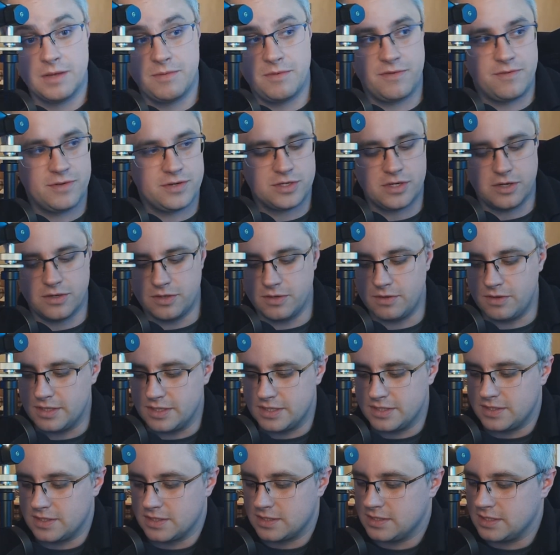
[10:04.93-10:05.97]
let me show you on
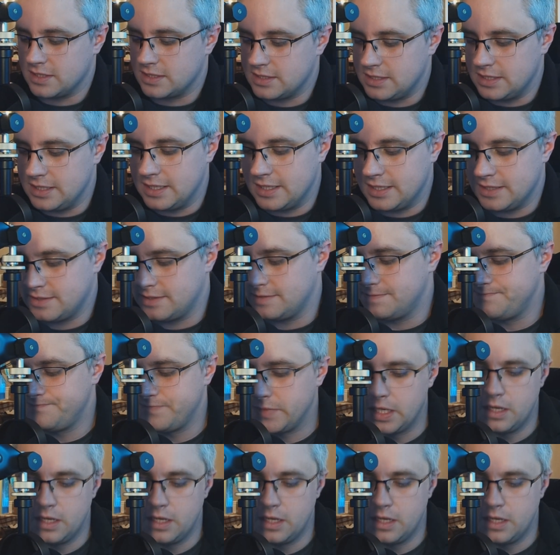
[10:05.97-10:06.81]
the 660S.